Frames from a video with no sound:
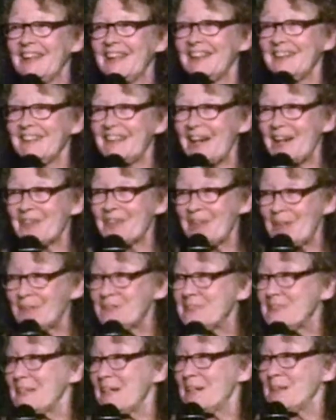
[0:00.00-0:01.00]
And now
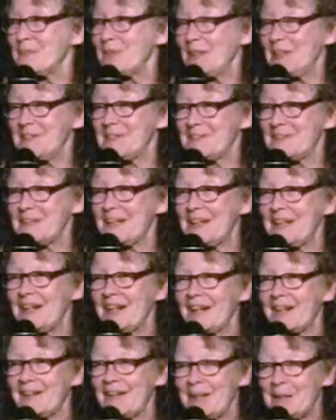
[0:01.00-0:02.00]
those young ones
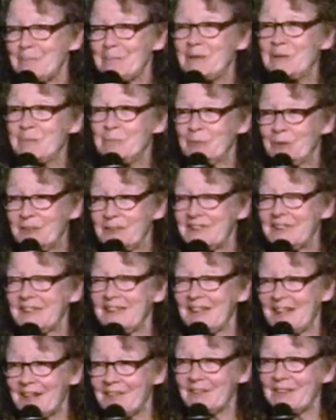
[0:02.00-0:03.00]
are helping put
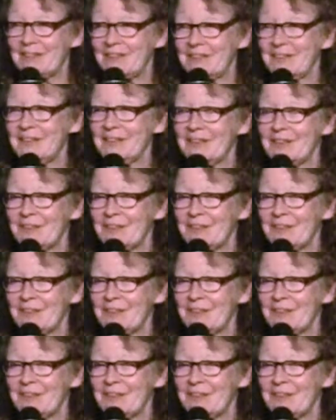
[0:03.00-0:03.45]
together